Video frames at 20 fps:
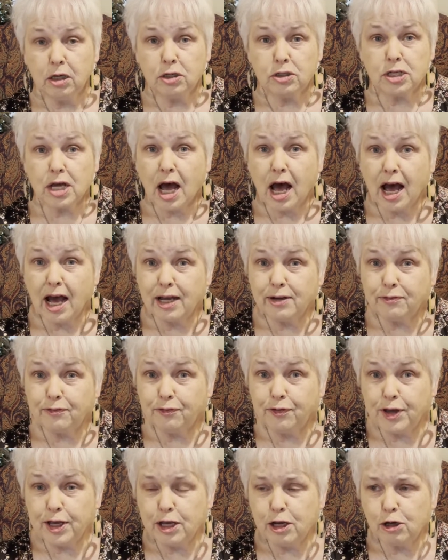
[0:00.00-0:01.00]
to hide
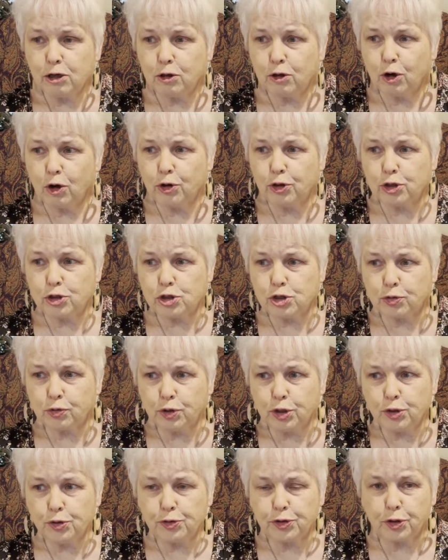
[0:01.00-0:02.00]
fear or the
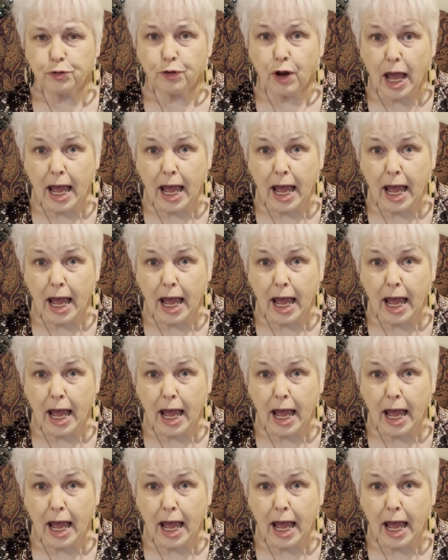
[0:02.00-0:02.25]
truth or